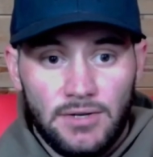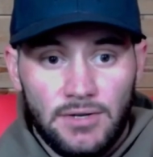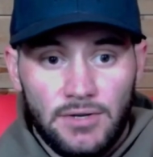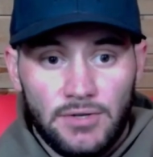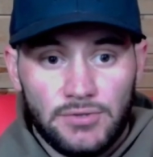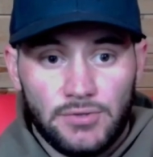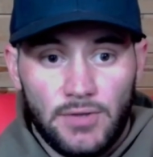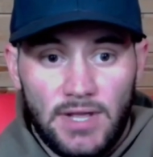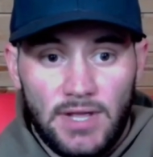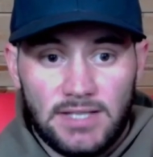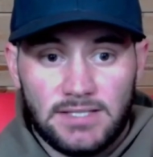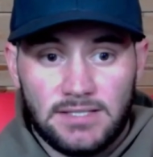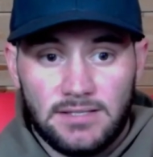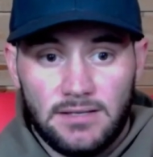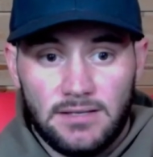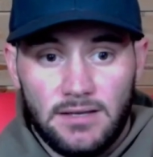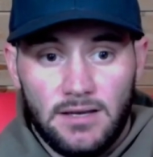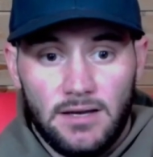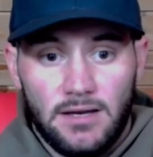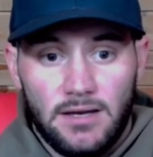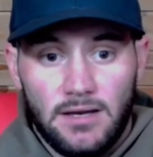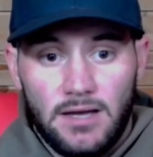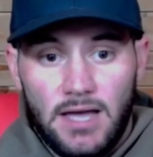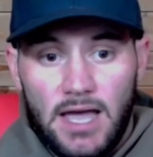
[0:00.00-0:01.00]
So that's
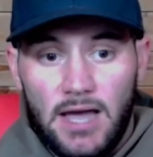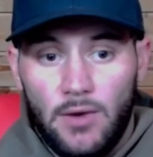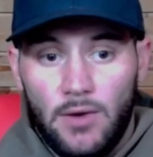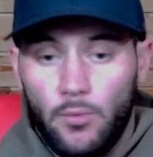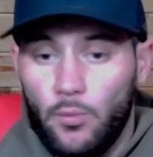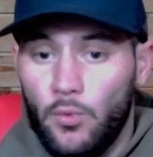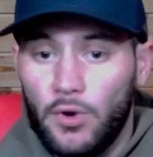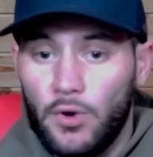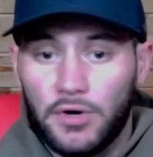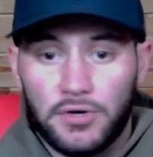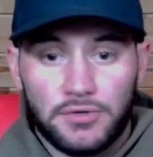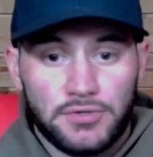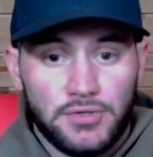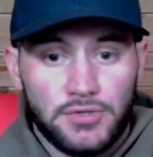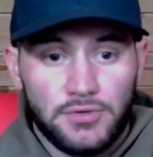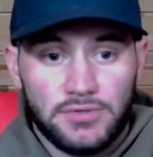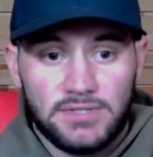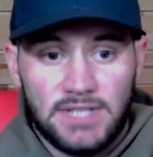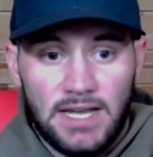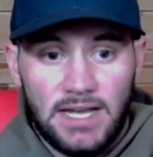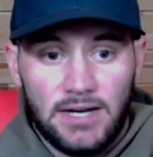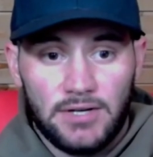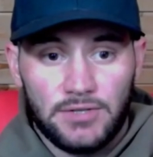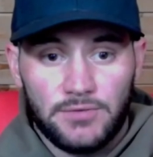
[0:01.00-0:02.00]
one or two
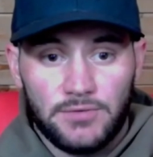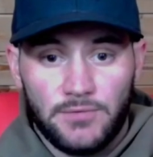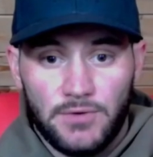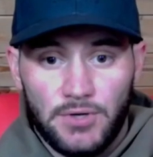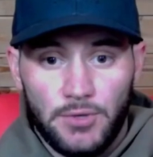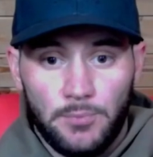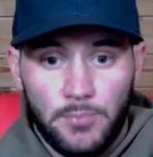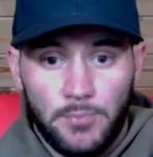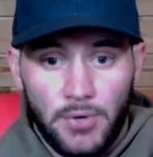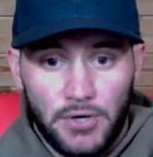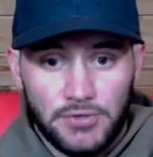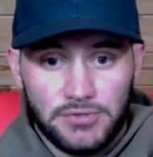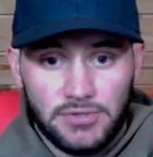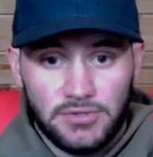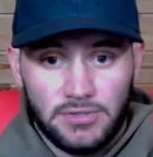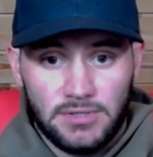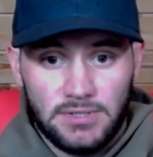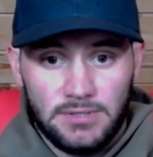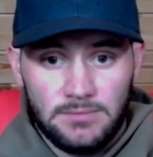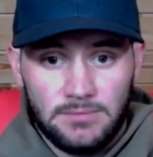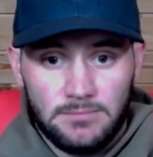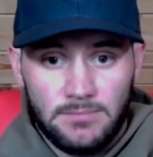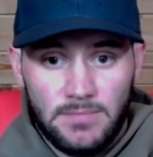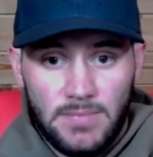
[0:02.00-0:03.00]
standards for you
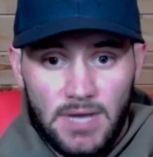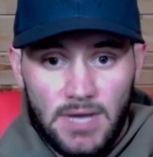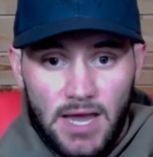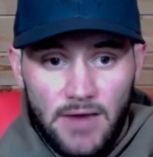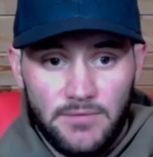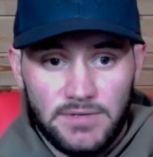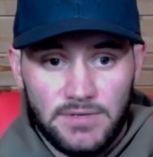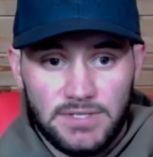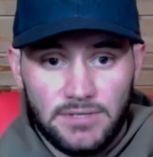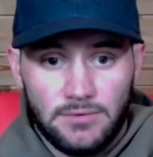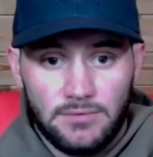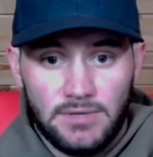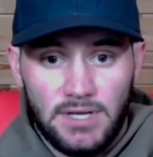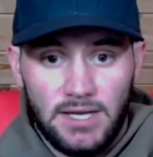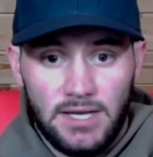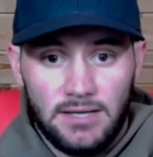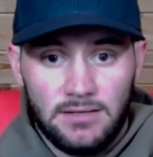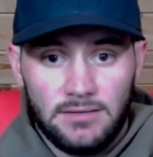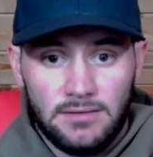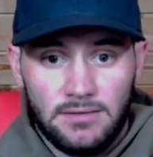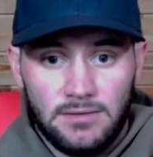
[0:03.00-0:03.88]
personally every single day,